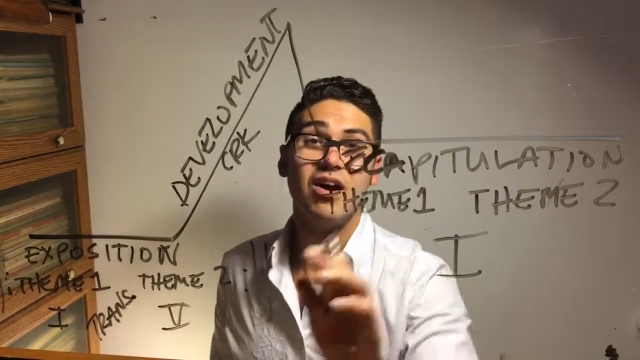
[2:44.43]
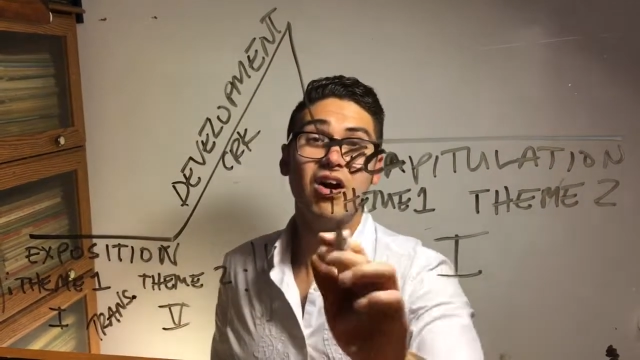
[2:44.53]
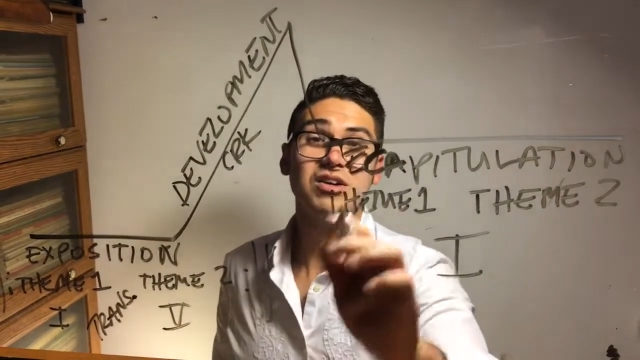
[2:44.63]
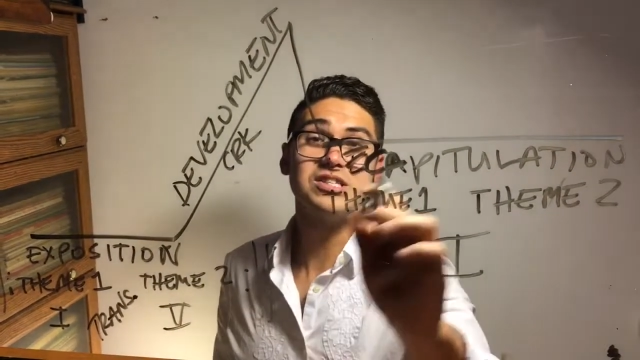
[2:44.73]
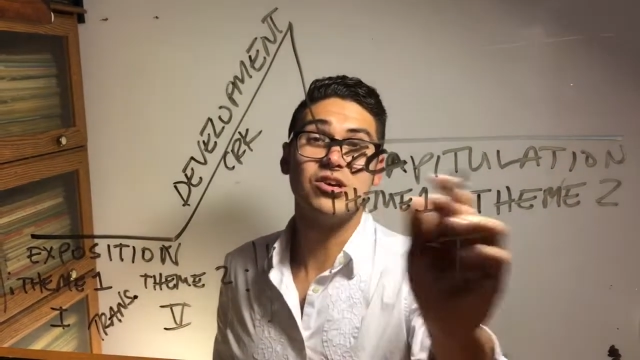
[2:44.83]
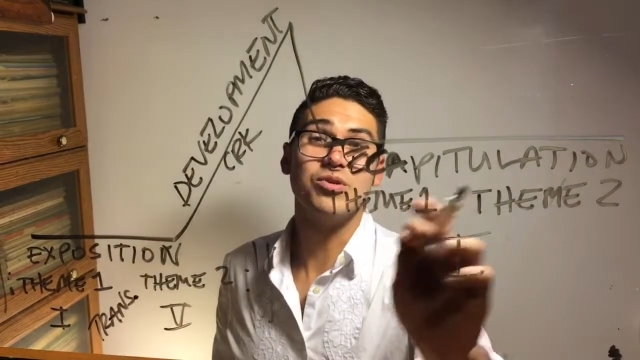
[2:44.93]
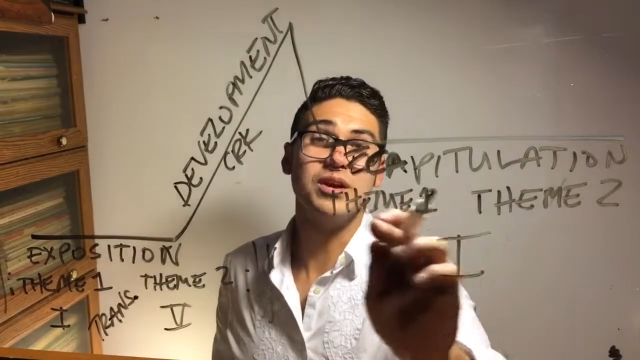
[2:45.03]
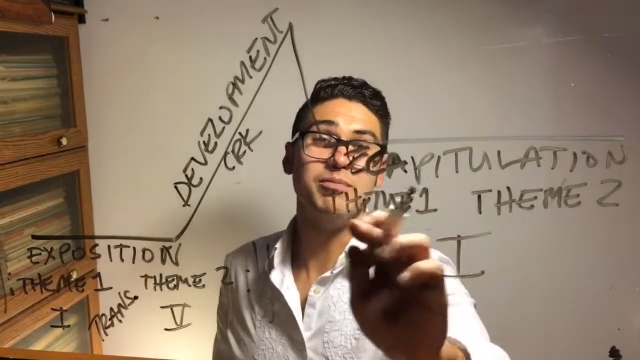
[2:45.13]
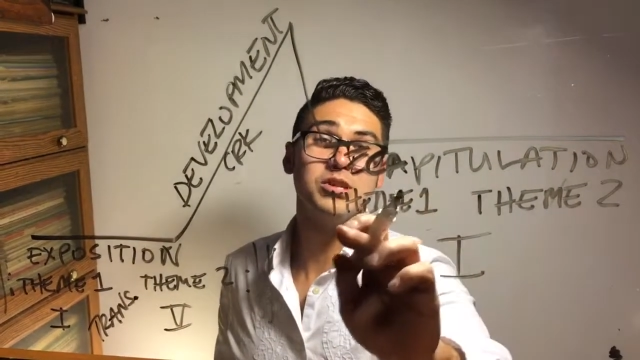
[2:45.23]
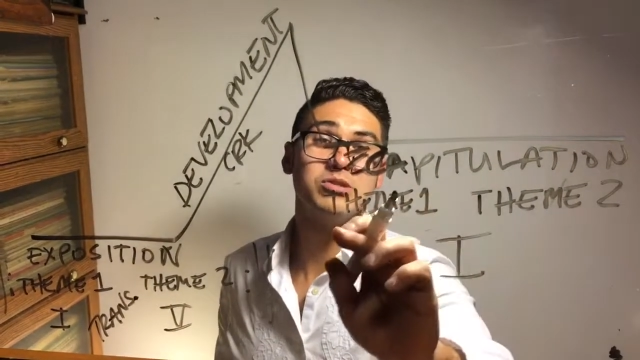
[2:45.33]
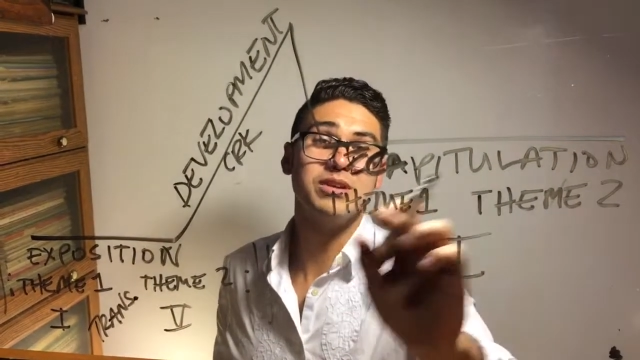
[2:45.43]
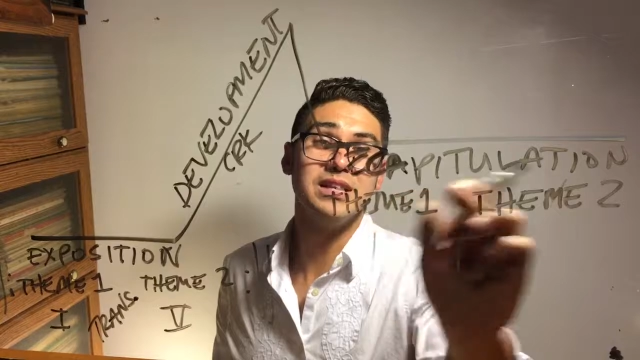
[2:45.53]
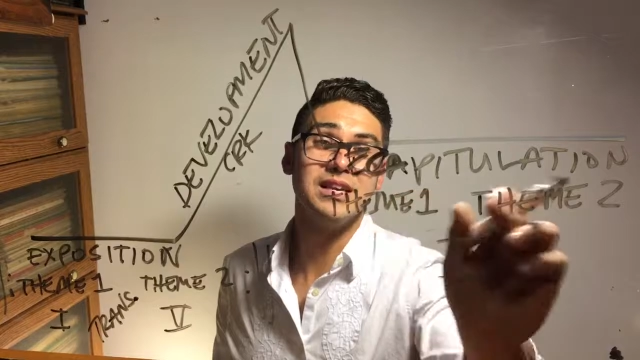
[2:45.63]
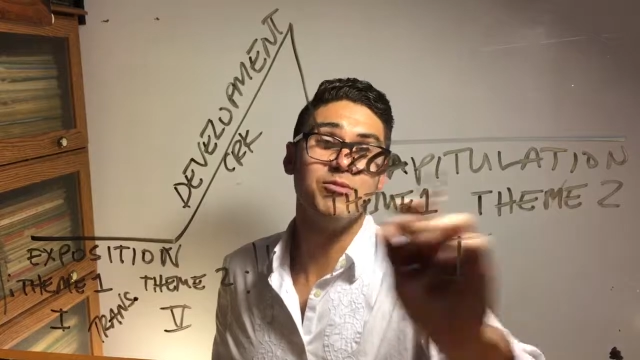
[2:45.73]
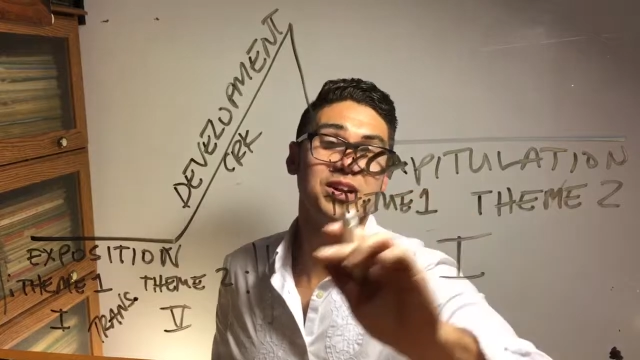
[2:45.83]
Also, in
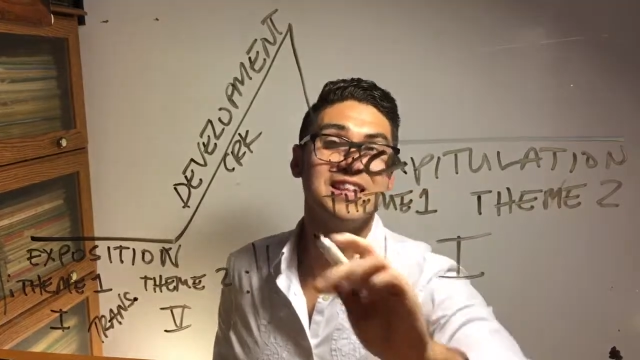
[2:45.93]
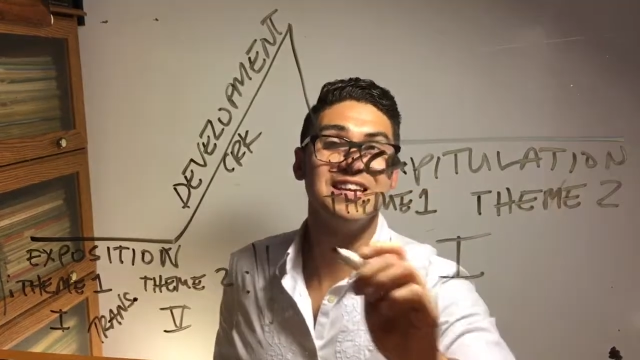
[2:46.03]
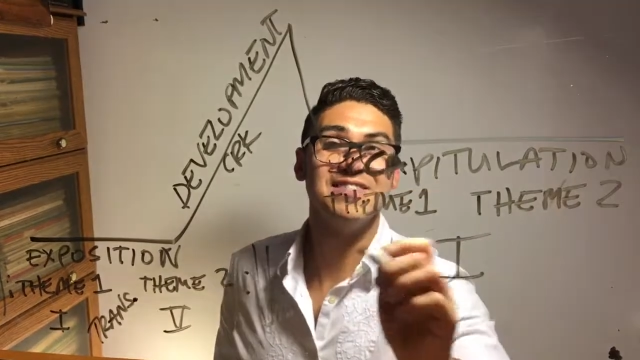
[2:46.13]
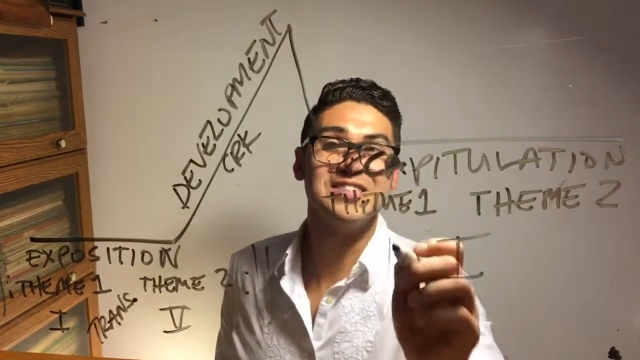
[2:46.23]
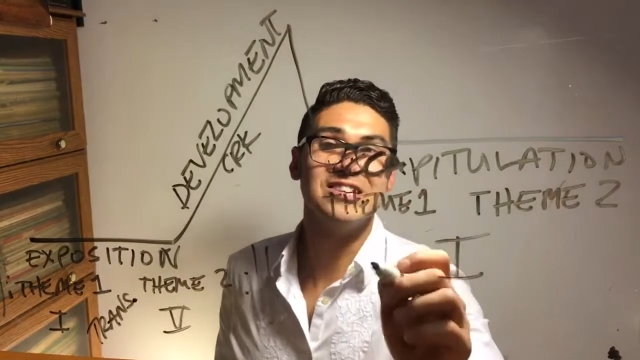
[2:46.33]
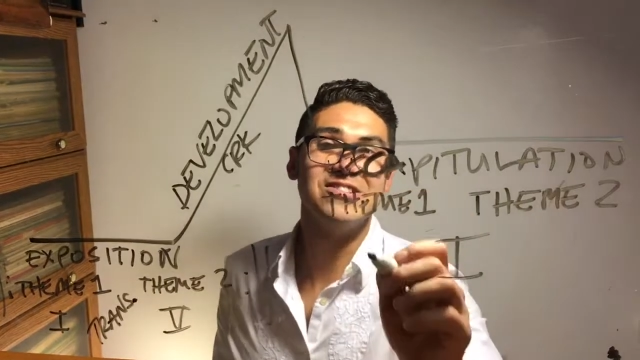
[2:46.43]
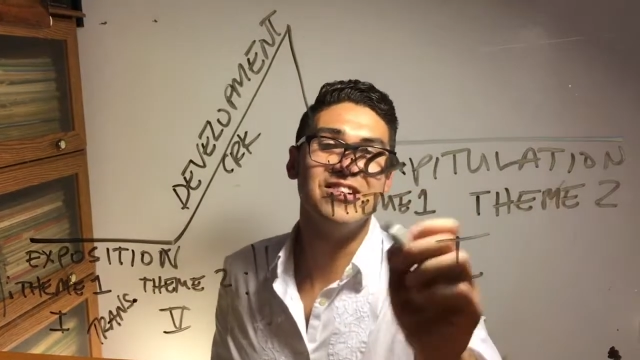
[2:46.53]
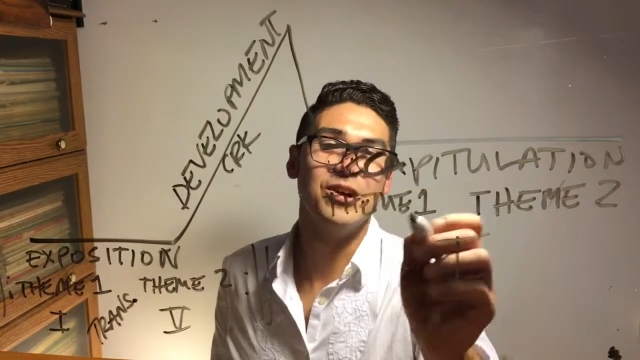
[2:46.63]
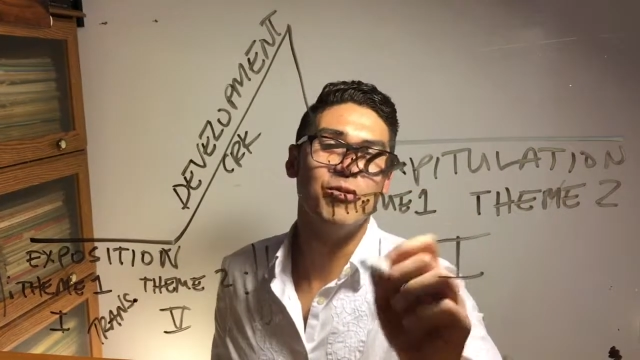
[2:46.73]
between theme 1 and theme 2,